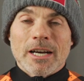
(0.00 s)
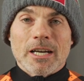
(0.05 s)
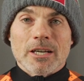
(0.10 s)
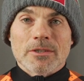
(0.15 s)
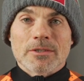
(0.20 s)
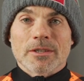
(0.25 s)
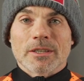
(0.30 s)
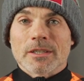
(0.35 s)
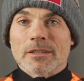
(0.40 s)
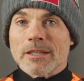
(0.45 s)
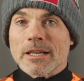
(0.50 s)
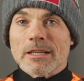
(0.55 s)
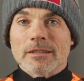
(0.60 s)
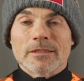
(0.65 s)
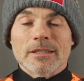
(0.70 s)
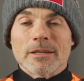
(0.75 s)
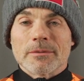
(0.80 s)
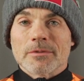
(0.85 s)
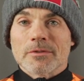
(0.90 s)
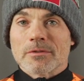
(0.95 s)
I also got a lot
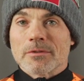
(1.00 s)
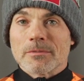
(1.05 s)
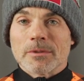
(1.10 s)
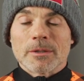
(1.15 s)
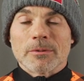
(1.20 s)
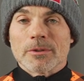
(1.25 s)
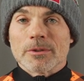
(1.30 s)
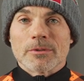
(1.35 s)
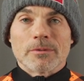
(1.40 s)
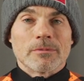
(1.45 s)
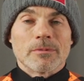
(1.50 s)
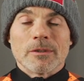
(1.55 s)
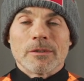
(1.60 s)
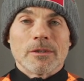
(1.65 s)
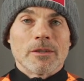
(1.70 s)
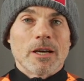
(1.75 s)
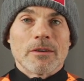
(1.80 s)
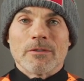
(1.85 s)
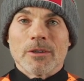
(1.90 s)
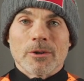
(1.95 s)
of tips from people
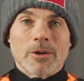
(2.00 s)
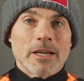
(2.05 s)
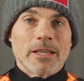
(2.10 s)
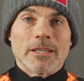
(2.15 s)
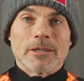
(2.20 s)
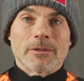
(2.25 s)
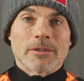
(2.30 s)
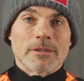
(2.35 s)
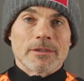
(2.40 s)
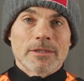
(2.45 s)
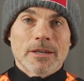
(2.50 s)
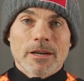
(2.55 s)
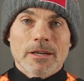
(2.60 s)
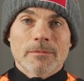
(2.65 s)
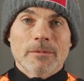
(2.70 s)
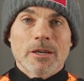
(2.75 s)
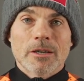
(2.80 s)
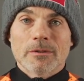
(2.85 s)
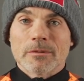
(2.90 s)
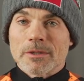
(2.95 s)
who have no idea what they're talking
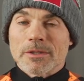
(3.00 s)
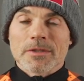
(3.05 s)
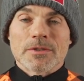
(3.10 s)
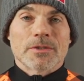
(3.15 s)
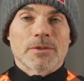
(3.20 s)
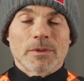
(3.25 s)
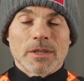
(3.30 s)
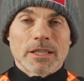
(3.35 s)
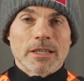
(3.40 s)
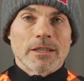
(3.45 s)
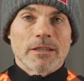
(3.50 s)
about, which is the way